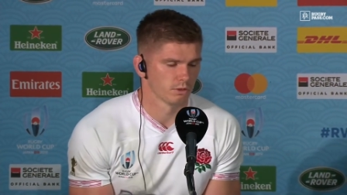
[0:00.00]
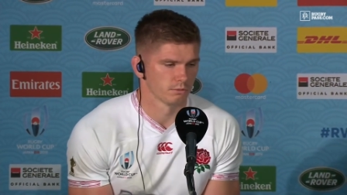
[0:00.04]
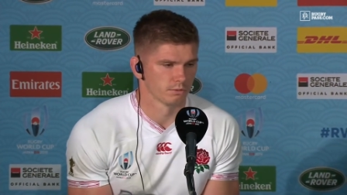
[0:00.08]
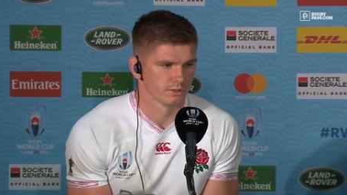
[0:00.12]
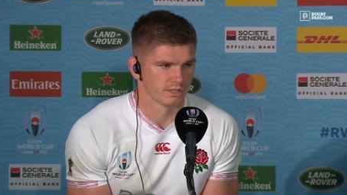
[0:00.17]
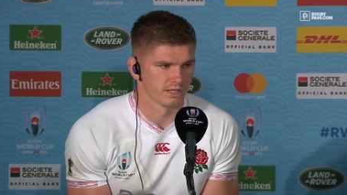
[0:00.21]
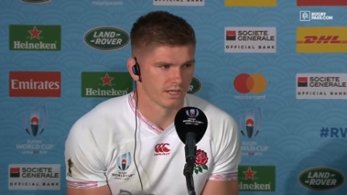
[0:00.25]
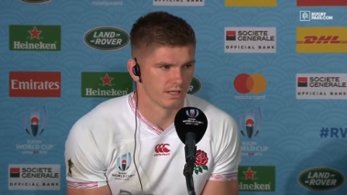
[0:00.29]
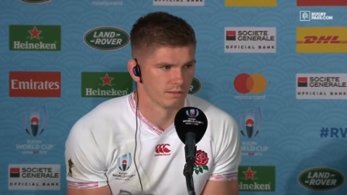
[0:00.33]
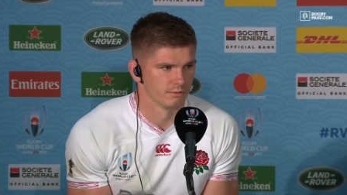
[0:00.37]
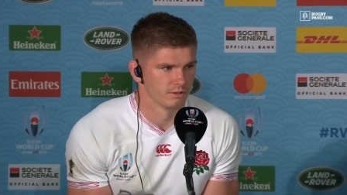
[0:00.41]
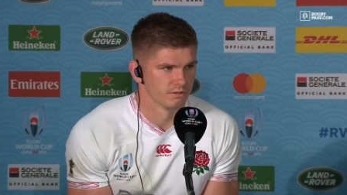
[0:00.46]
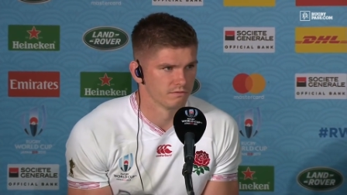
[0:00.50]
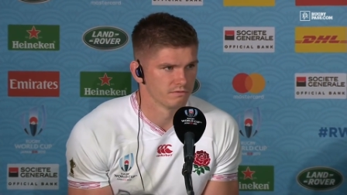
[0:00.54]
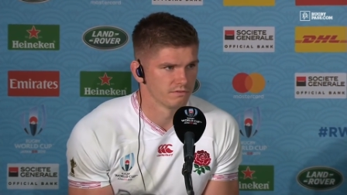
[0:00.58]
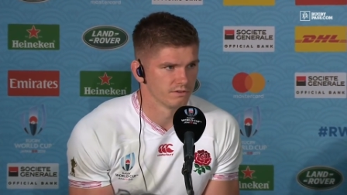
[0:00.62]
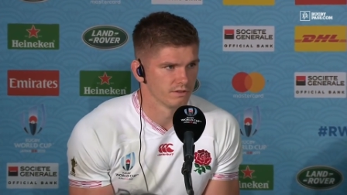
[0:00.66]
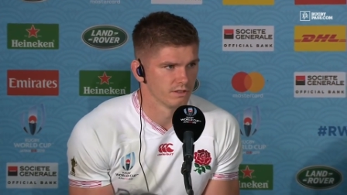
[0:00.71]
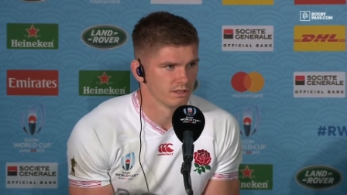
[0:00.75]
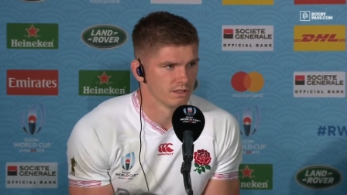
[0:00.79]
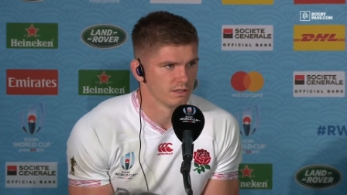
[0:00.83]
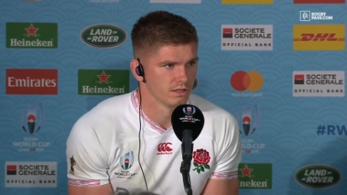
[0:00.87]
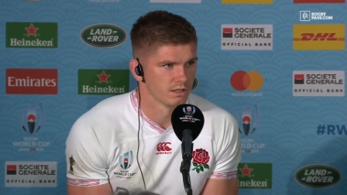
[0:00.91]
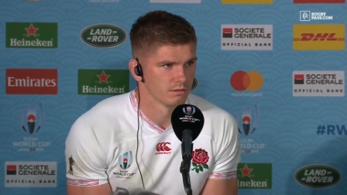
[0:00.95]
probably came in
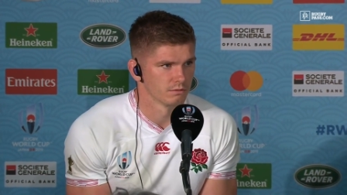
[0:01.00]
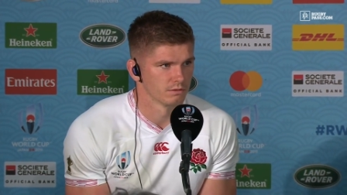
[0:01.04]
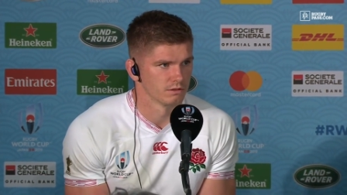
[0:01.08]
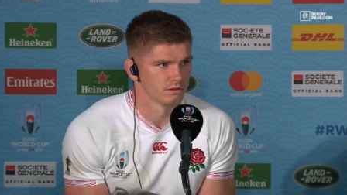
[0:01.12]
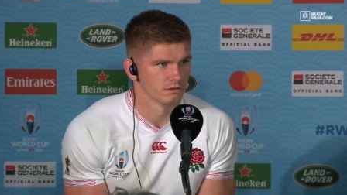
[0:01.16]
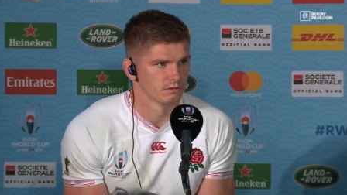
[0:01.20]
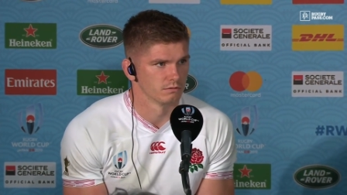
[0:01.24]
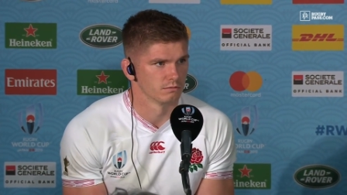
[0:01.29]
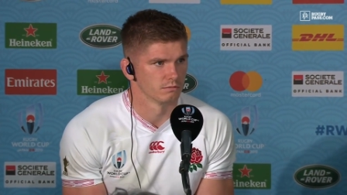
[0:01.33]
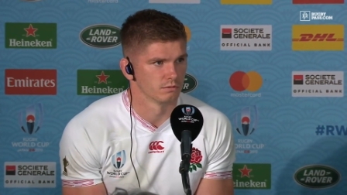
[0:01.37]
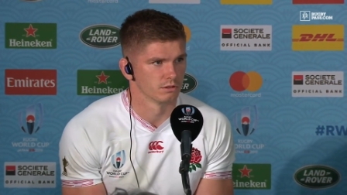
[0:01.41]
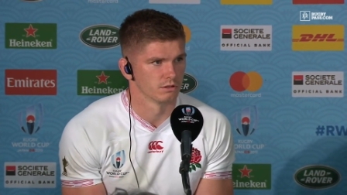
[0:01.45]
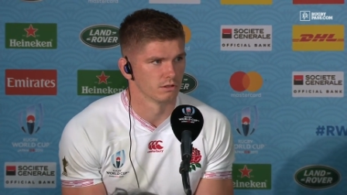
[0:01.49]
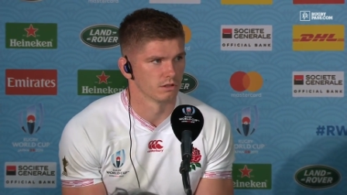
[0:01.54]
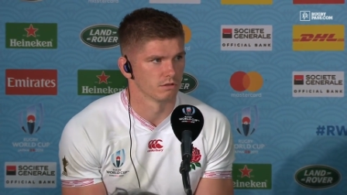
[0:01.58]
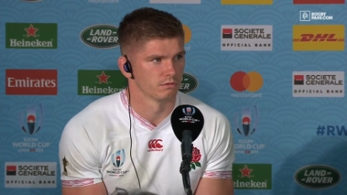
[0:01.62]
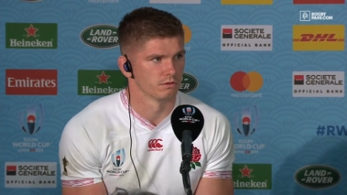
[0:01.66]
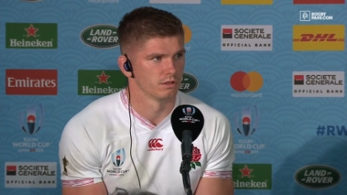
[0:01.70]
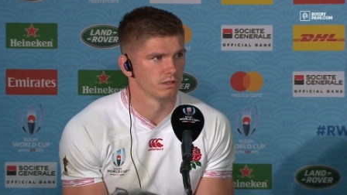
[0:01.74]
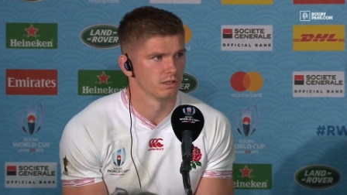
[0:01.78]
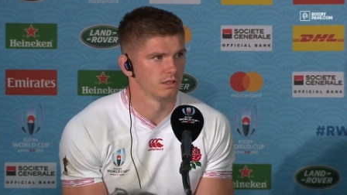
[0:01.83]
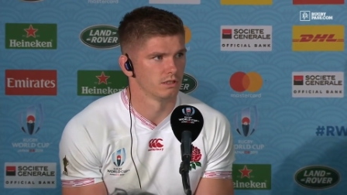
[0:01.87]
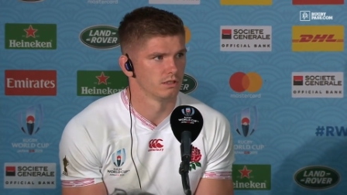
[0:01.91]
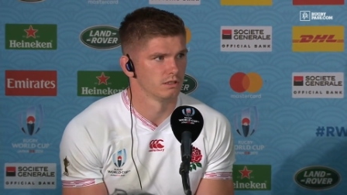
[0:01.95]
feeling like we'd, we'd
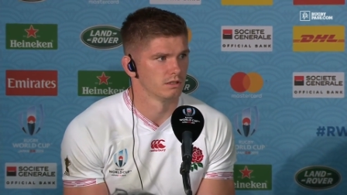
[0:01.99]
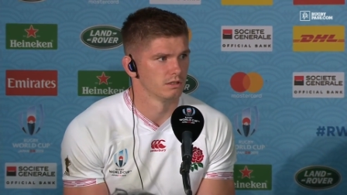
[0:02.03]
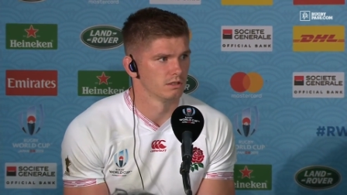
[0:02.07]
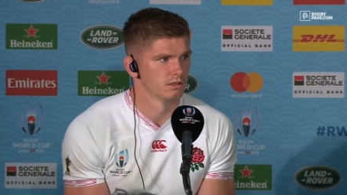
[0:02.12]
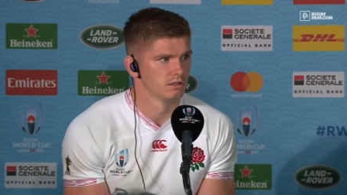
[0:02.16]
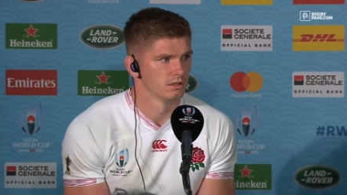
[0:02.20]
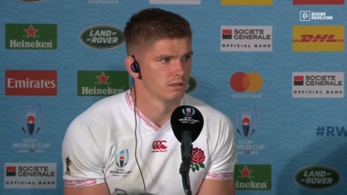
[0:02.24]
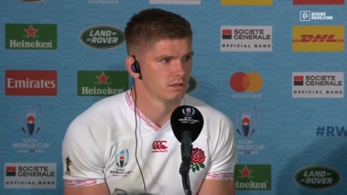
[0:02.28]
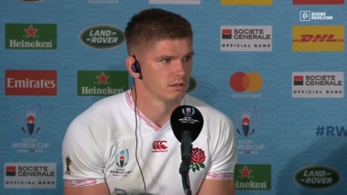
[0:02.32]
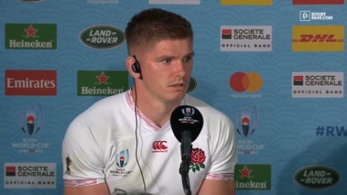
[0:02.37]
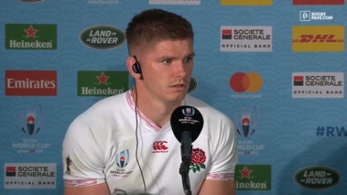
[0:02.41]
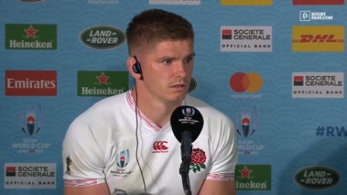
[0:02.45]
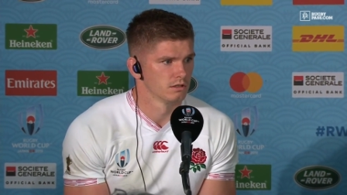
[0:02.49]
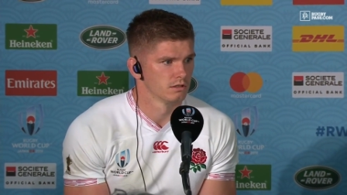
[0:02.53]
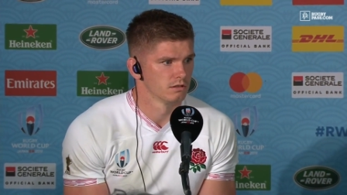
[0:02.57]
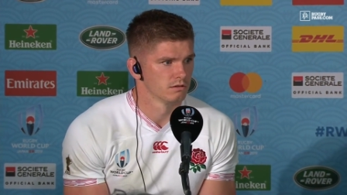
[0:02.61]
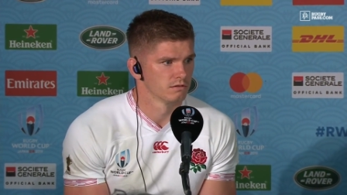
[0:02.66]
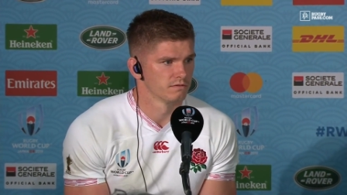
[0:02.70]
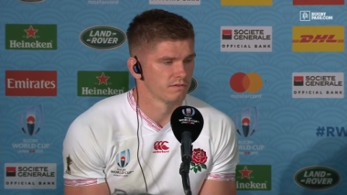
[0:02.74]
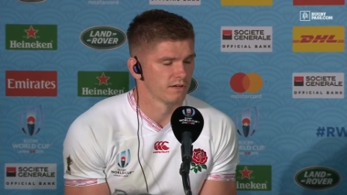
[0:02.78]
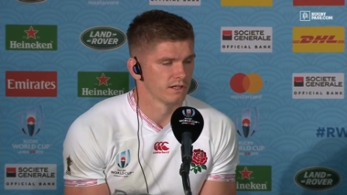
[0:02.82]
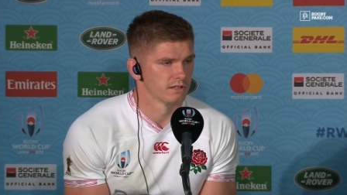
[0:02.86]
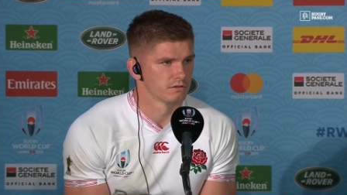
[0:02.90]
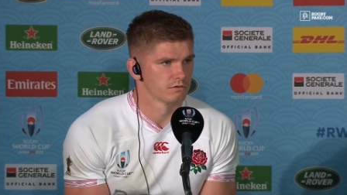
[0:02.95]
not really
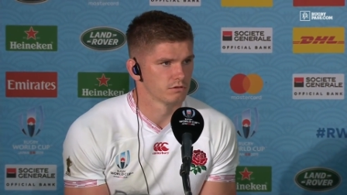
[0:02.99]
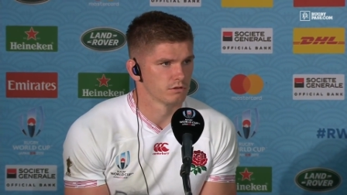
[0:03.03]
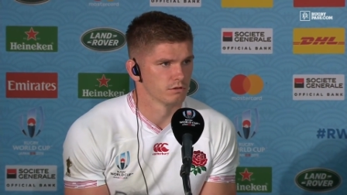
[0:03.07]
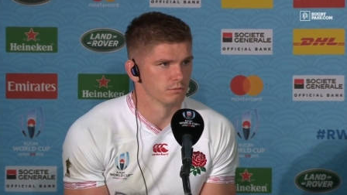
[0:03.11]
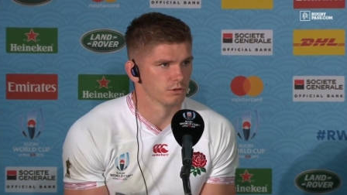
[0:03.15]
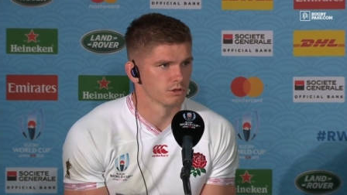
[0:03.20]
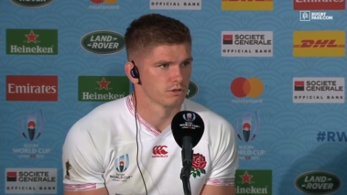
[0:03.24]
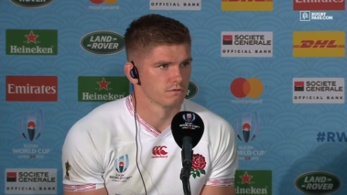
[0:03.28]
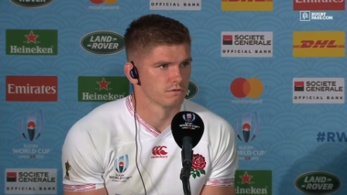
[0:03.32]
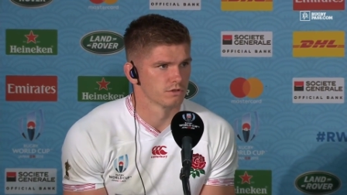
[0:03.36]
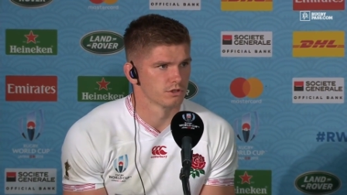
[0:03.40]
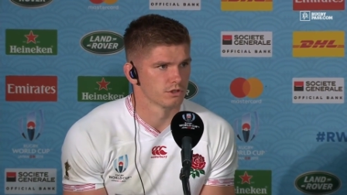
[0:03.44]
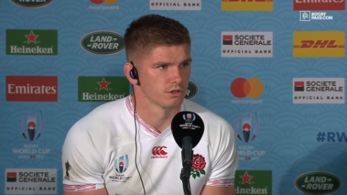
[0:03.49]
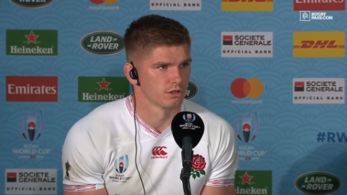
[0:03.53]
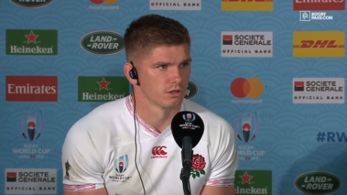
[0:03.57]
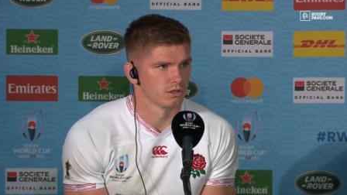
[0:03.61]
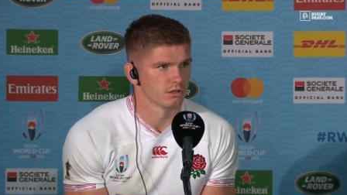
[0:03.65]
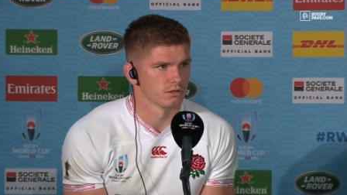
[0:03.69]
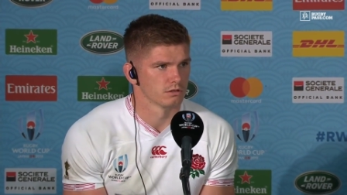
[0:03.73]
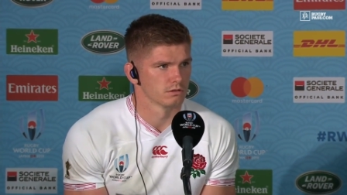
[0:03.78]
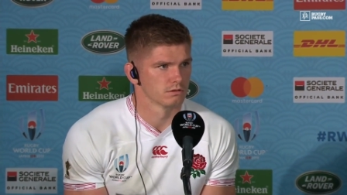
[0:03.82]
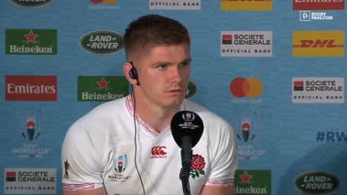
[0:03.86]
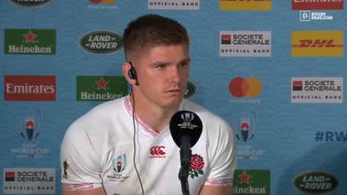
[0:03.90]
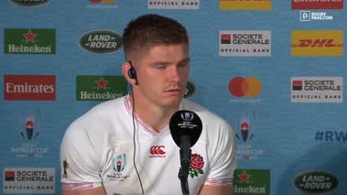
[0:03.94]
fired too much of a
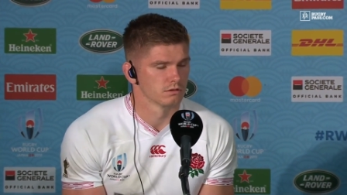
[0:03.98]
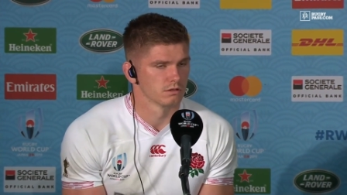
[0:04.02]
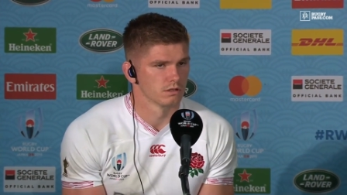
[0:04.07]
shot.